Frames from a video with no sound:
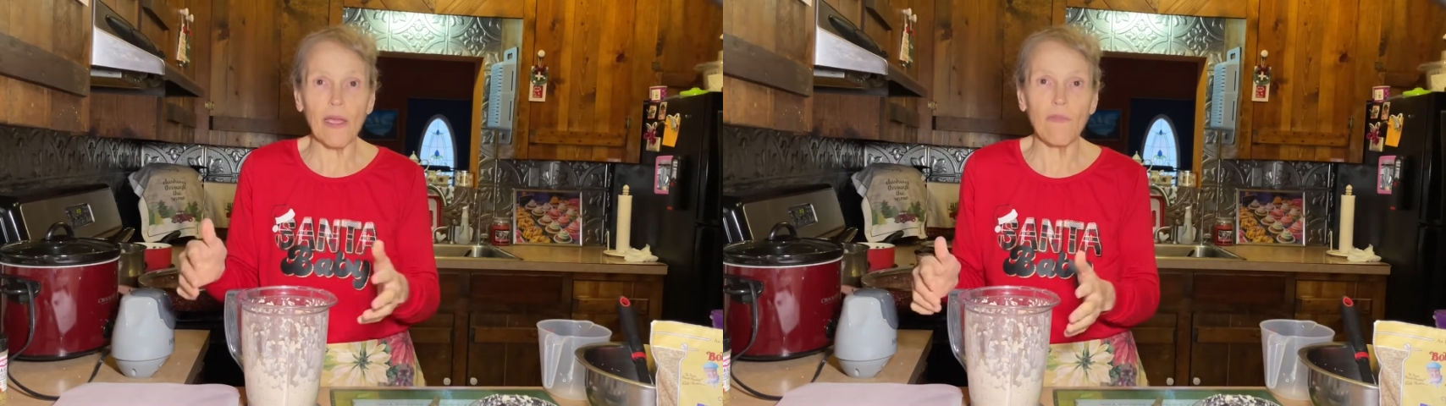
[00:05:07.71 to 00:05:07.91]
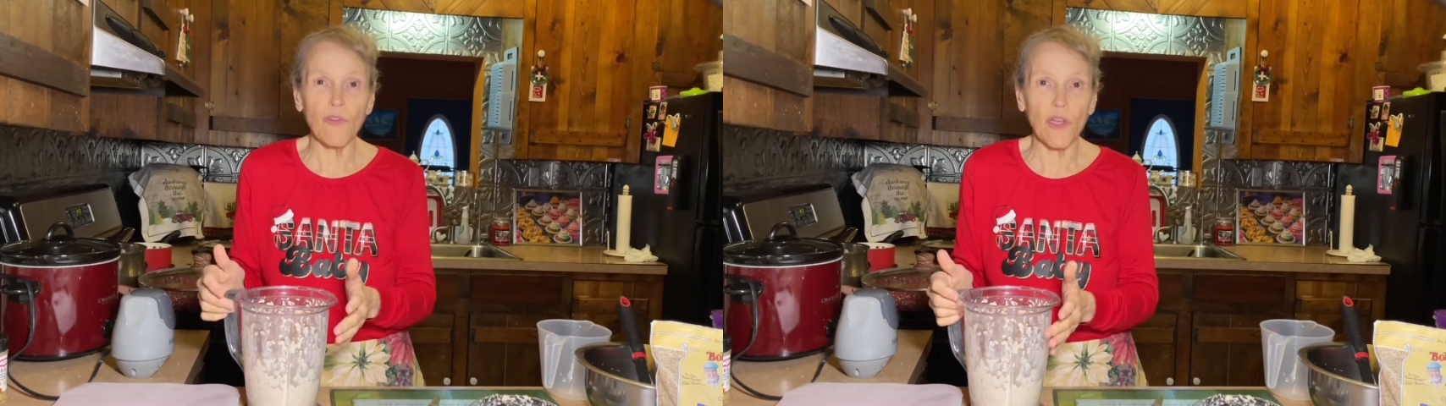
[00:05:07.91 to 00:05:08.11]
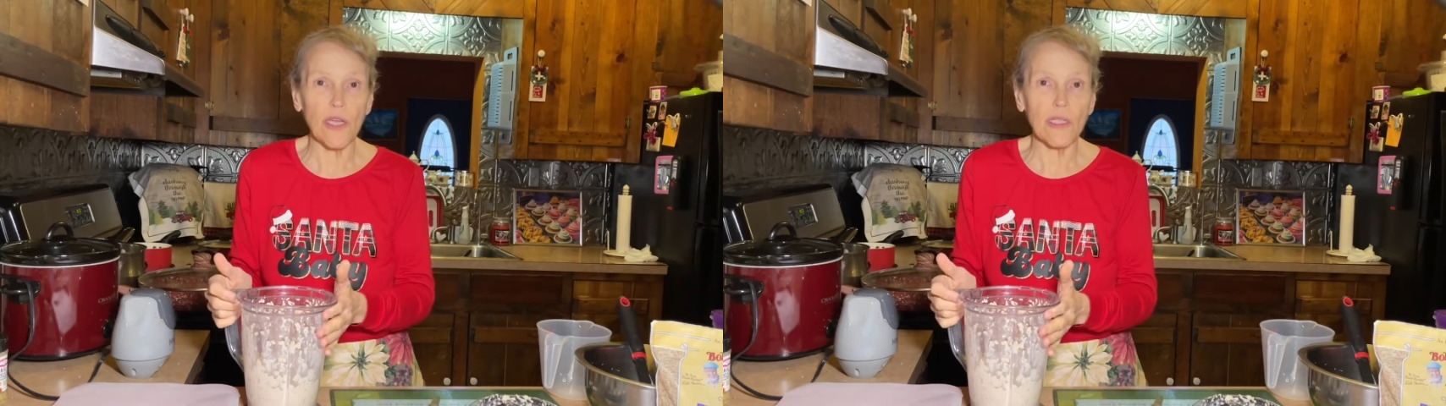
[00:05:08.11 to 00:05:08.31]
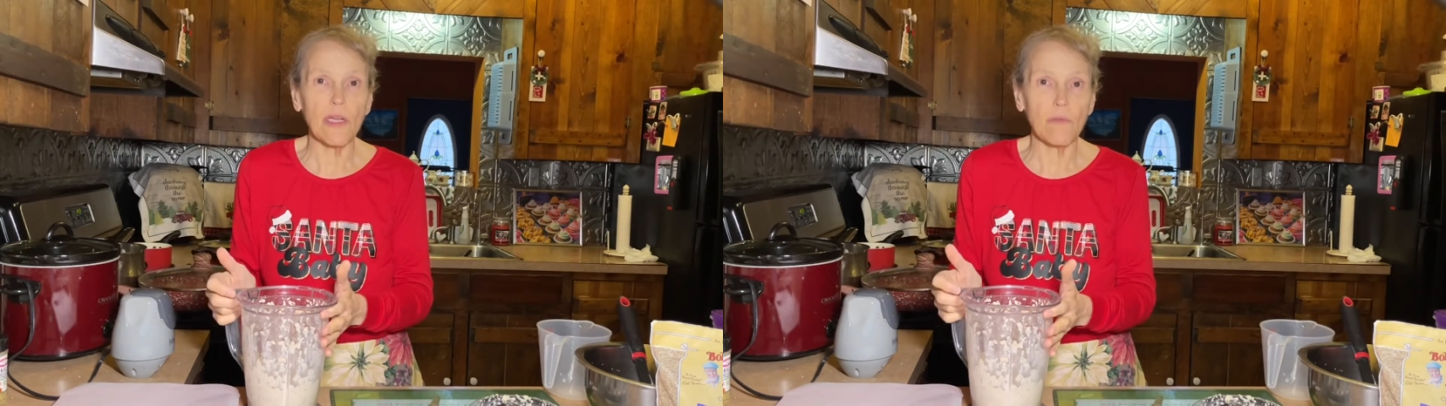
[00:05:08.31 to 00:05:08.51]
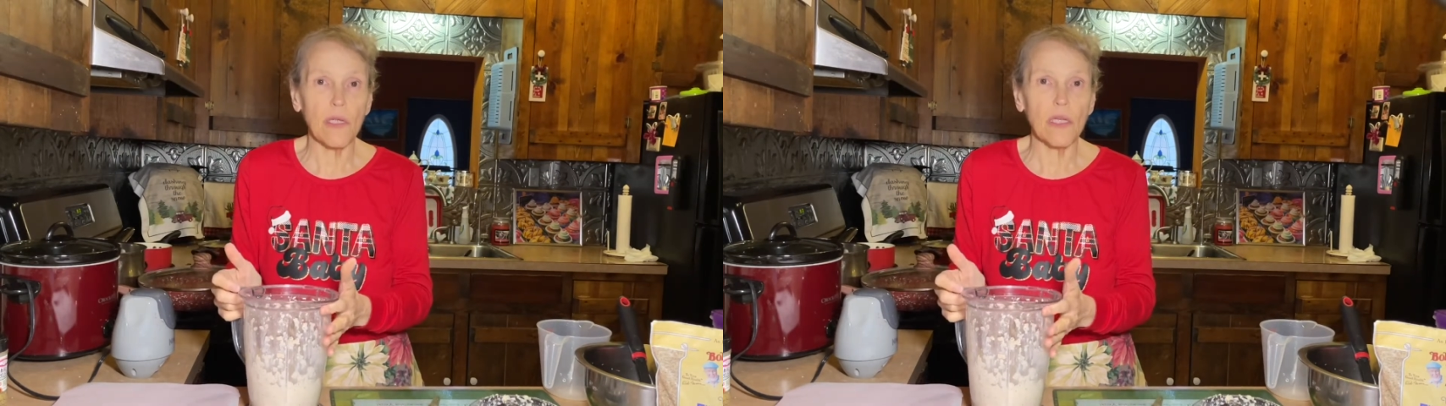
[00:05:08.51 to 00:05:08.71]
in for like
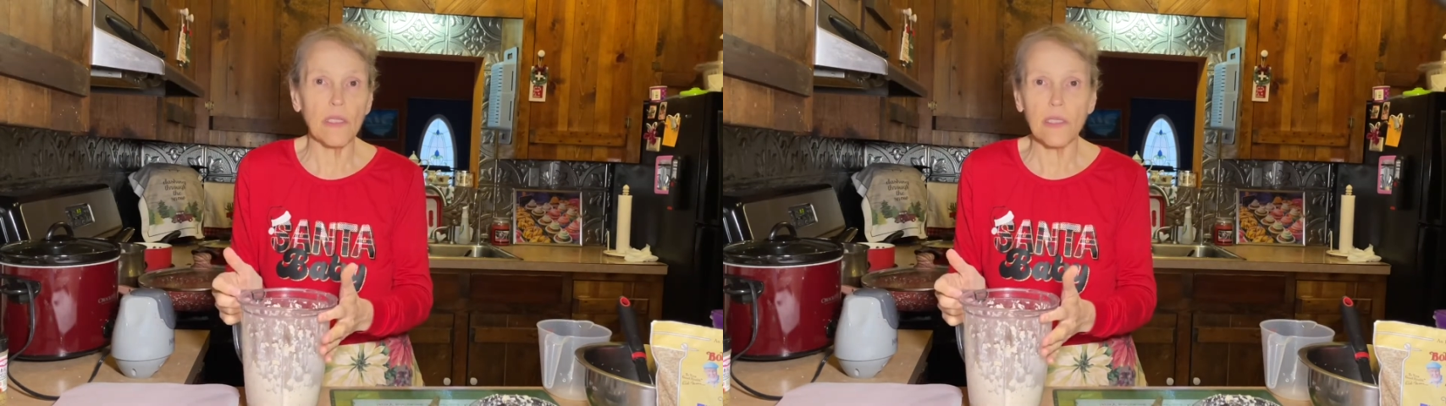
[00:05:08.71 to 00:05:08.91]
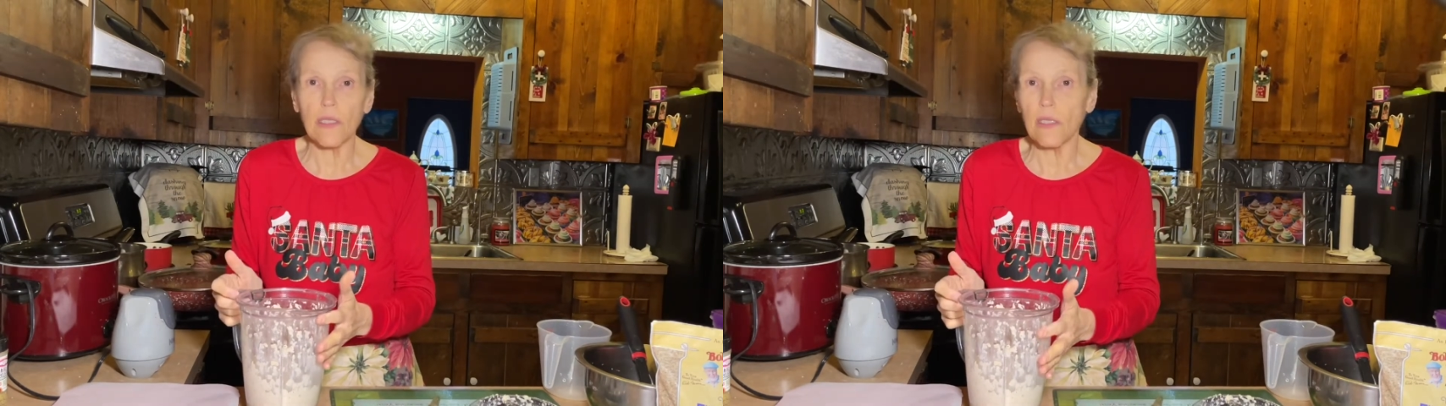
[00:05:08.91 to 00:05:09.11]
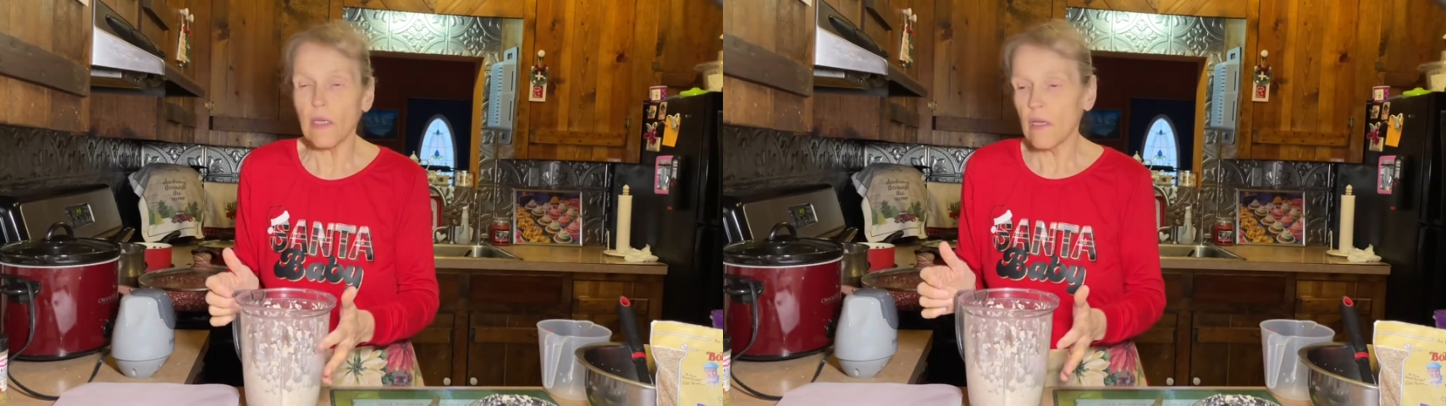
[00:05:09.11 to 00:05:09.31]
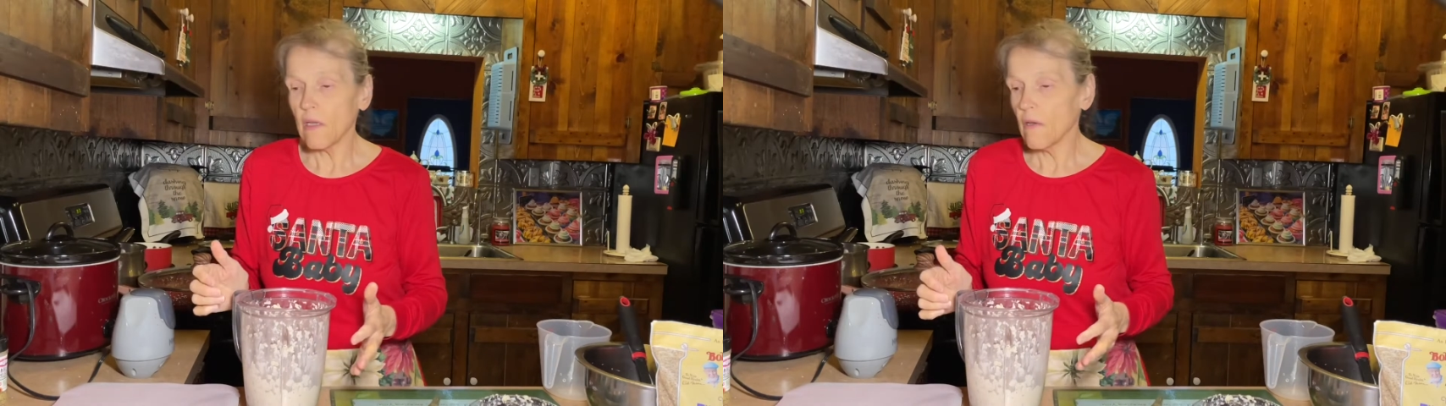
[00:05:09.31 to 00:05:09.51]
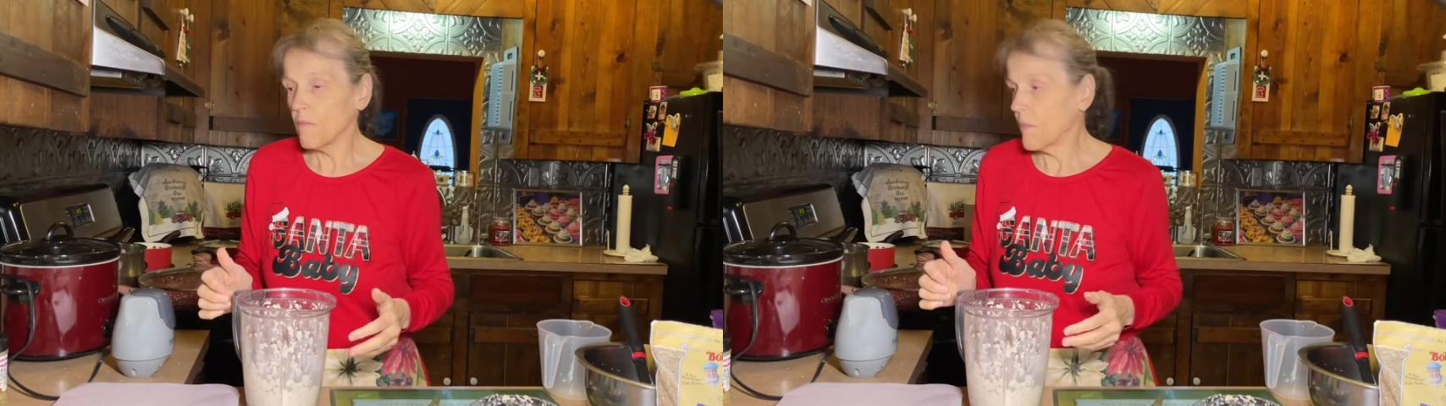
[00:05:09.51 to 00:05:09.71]
10 minutes.
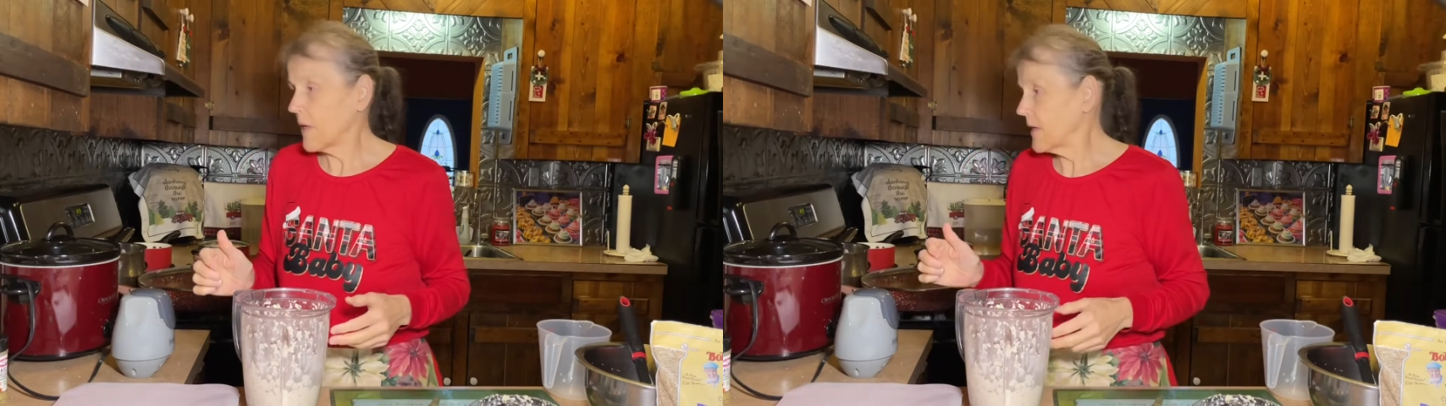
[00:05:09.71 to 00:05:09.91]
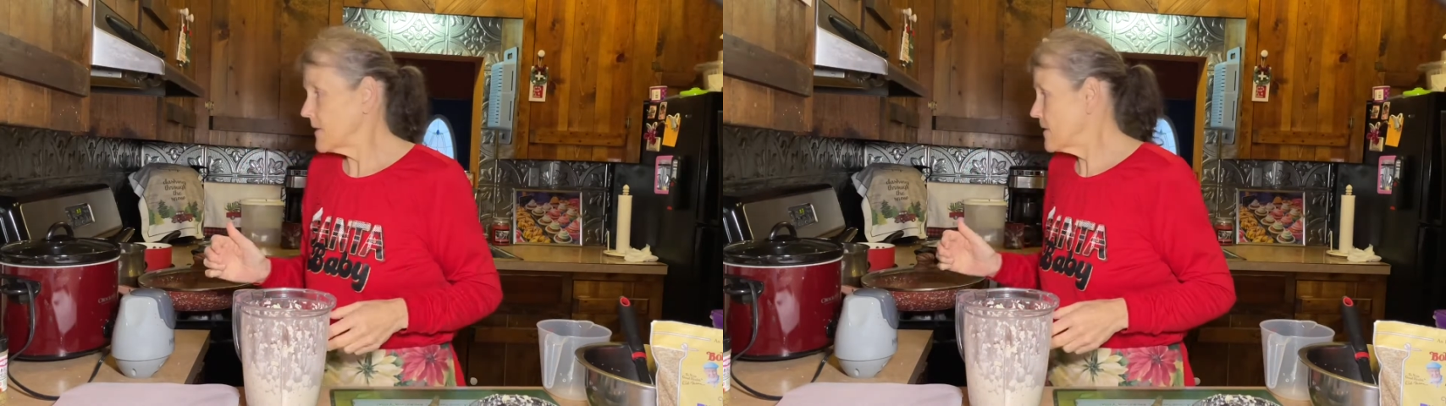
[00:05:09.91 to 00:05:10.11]
But